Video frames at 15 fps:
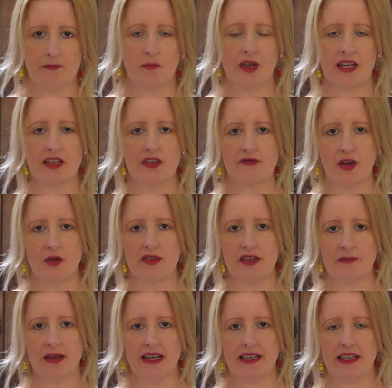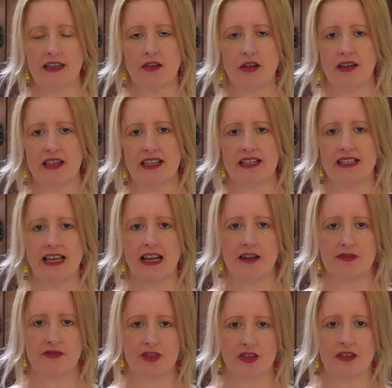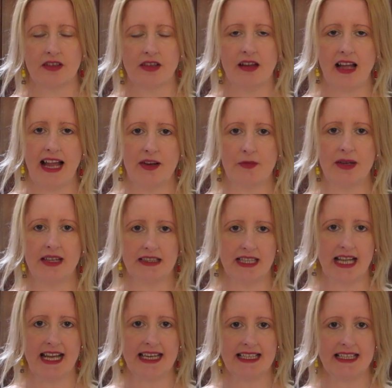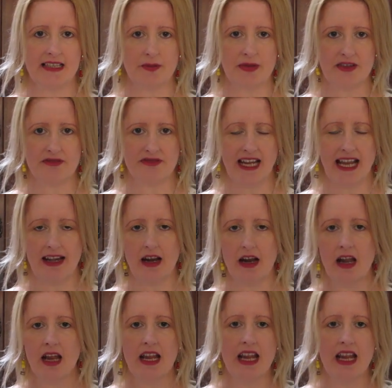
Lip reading: when it's folded back in on itself, to help it lay a little bit flatter,